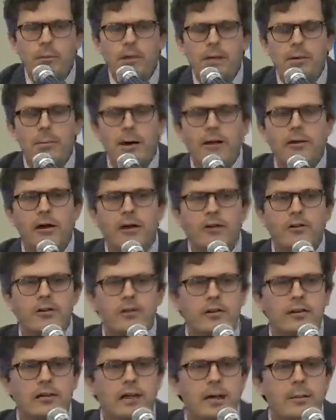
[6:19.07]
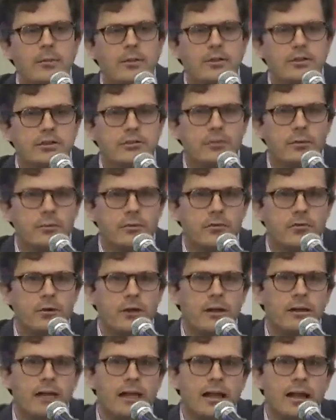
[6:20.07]
about 100 kilometers from the
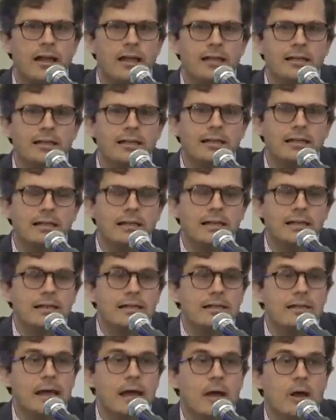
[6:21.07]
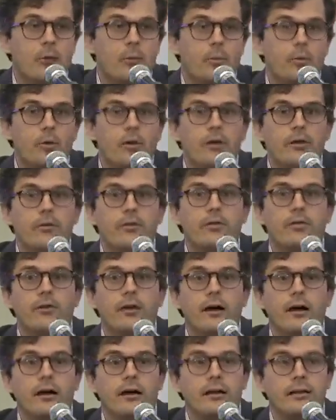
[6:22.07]
front line, to help with
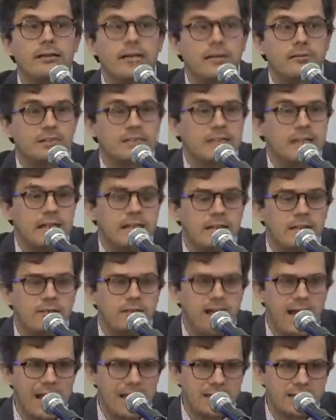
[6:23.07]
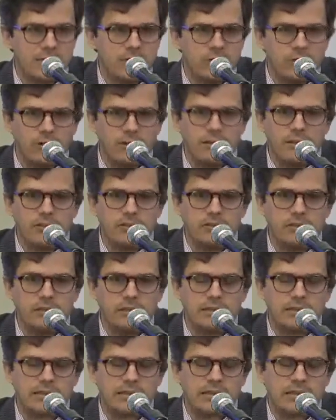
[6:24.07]
devastating vascular
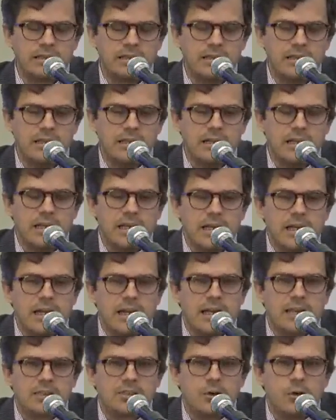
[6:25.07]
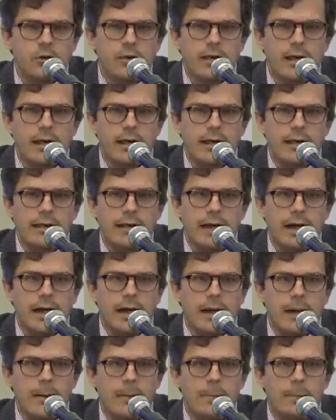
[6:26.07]
injuries. And so again,
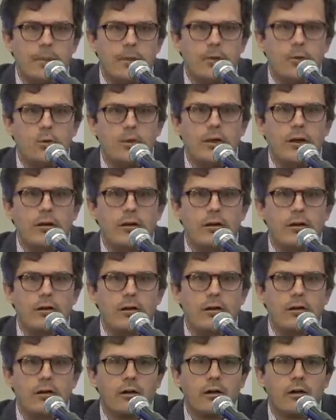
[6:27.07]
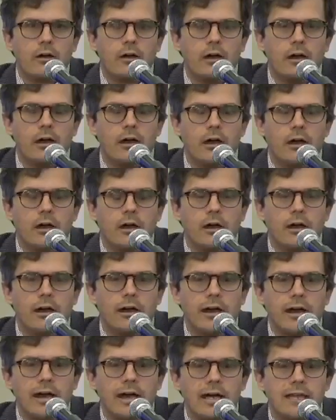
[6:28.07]
we are,
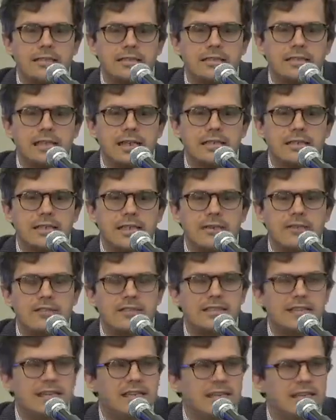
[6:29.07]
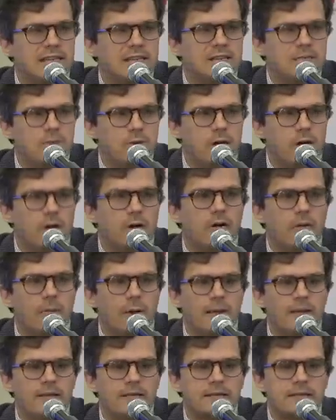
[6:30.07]
as devastated as we are
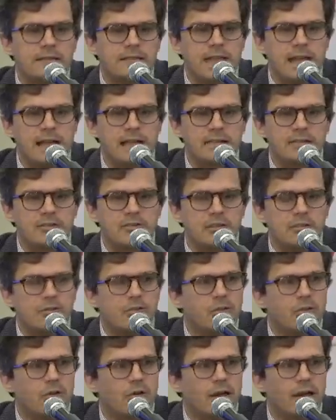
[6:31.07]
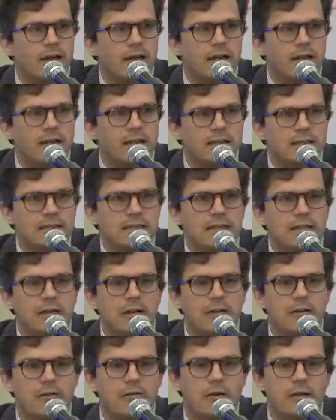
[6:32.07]
by this disaster in Ukraine and seeing
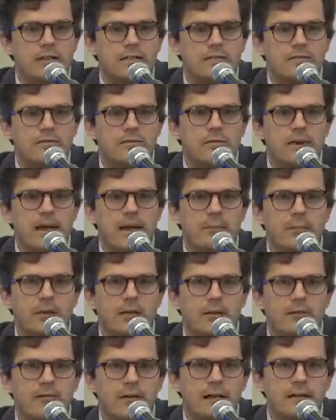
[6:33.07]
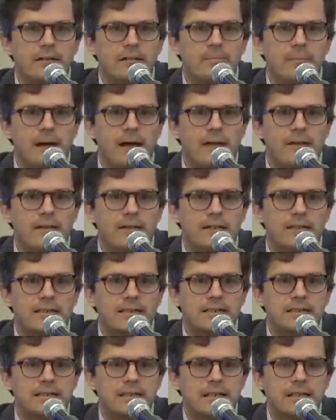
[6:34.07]
our friends and family affected by
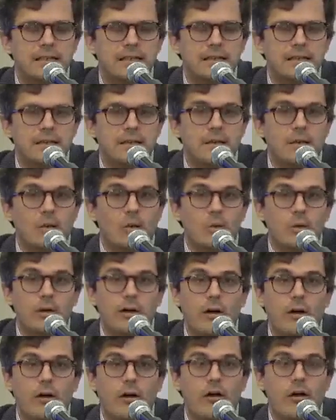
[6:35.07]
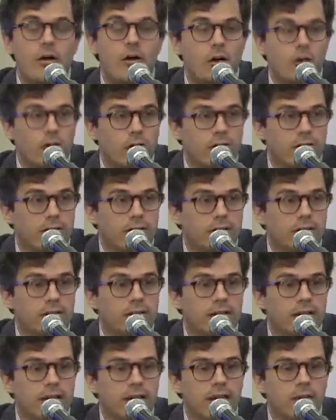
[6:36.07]
this, we are heartened
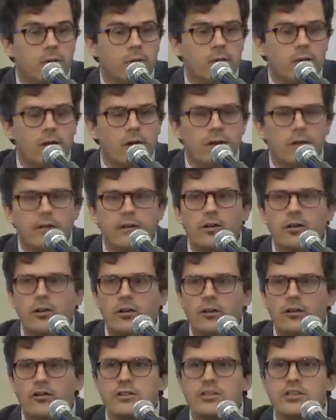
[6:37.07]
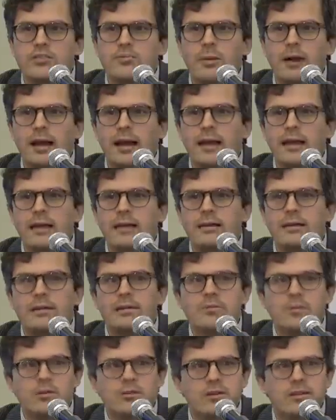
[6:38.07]
and we are encouraged by
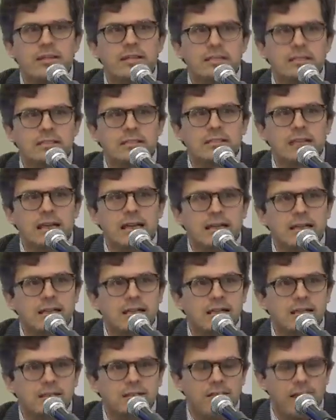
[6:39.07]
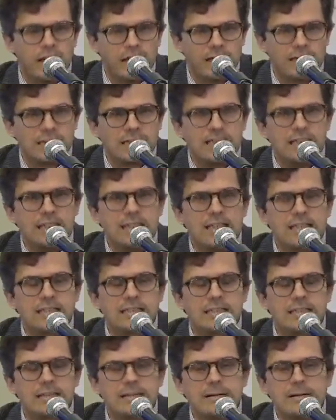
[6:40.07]
communities like United Sikhs